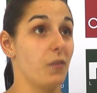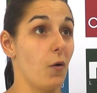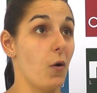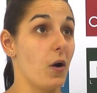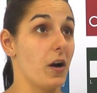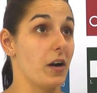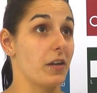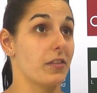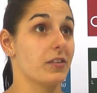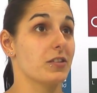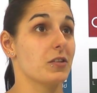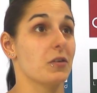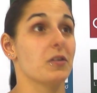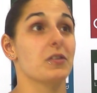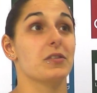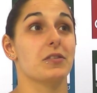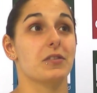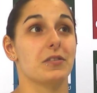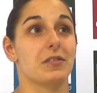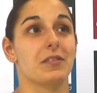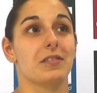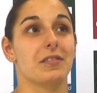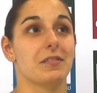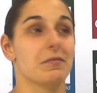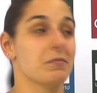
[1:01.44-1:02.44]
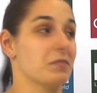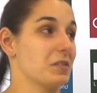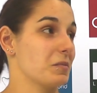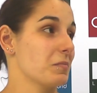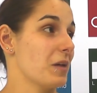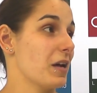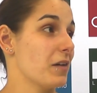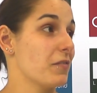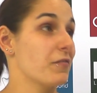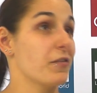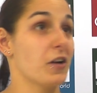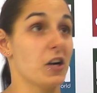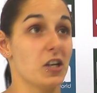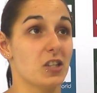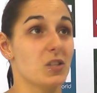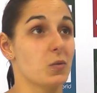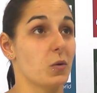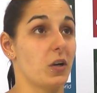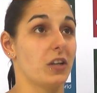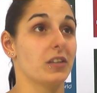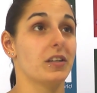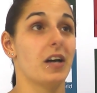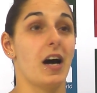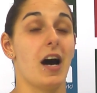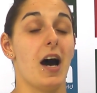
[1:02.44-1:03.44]
fourth, so it's my first
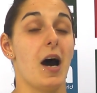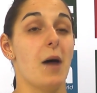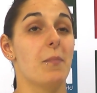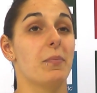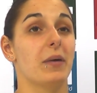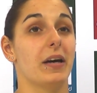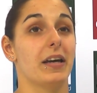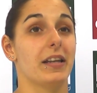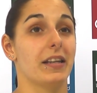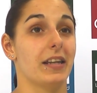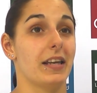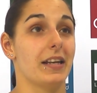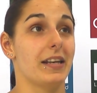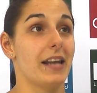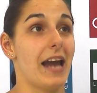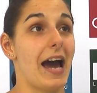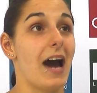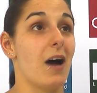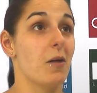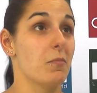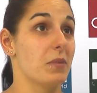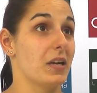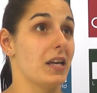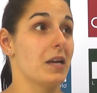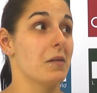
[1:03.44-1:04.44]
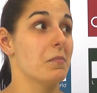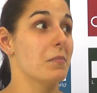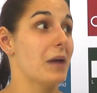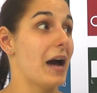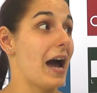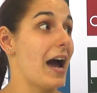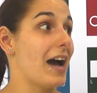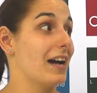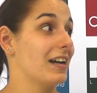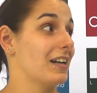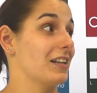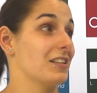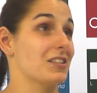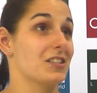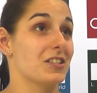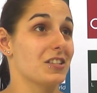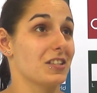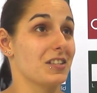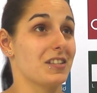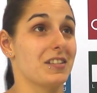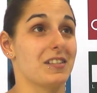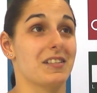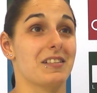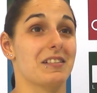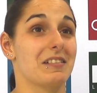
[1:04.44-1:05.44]
World Cup, and then now being back, it's
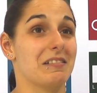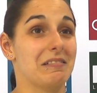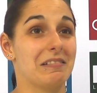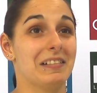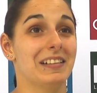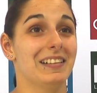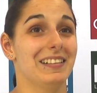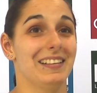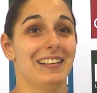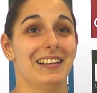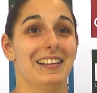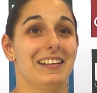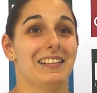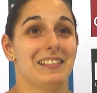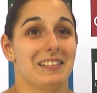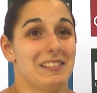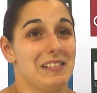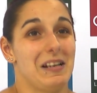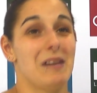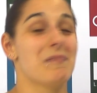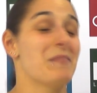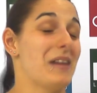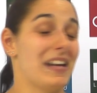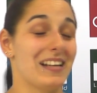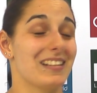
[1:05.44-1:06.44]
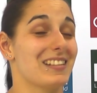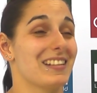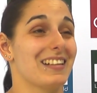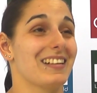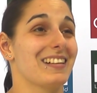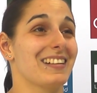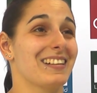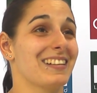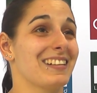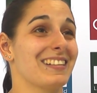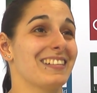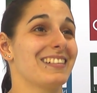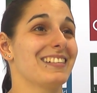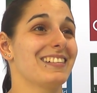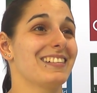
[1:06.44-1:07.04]
just amazing.